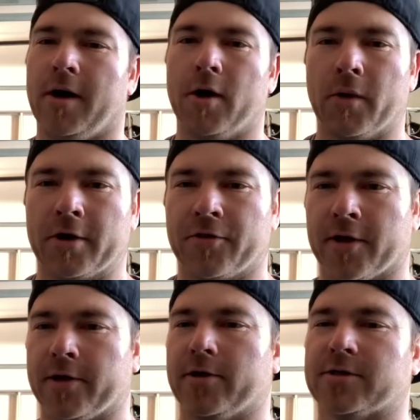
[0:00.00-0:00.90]
I know what you're
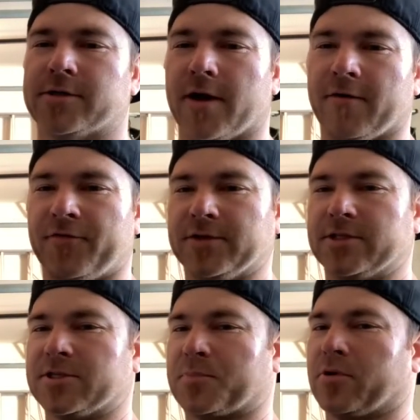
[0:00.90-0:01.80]
thinking to yourself, this
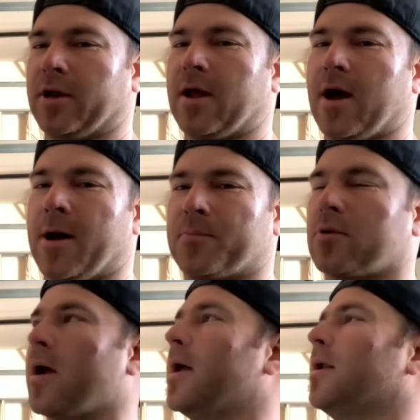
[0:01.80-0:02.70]
is a pretty
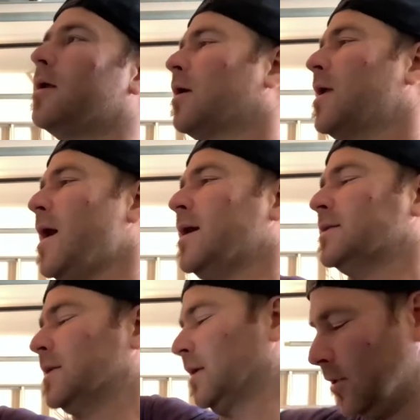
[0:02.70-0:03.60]
upright
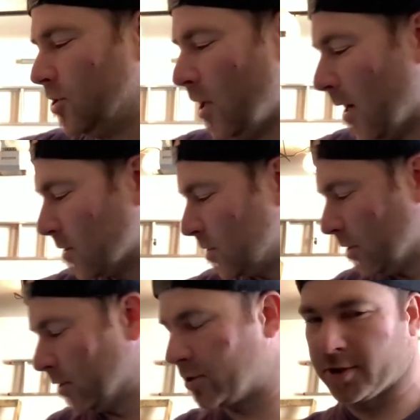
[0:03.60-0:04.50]
gas jug
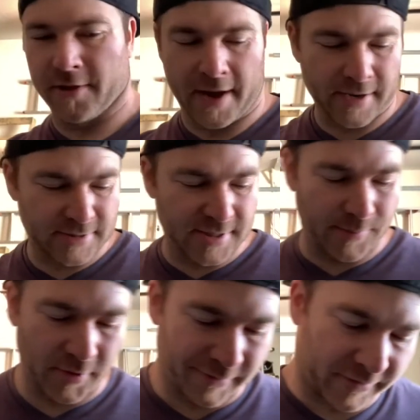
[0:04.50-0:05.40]
too, so that could
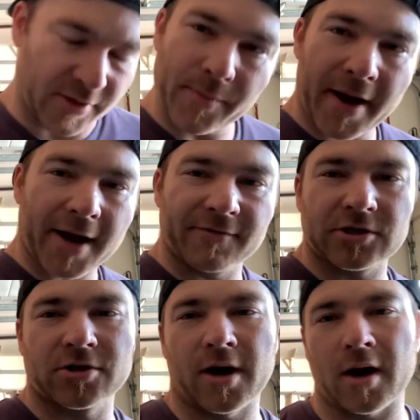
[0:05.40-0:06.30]
tip over the back of a
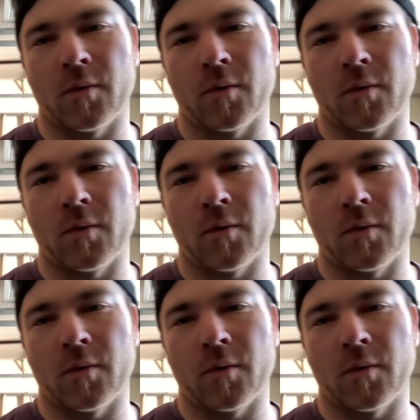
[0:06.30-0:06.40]
truck.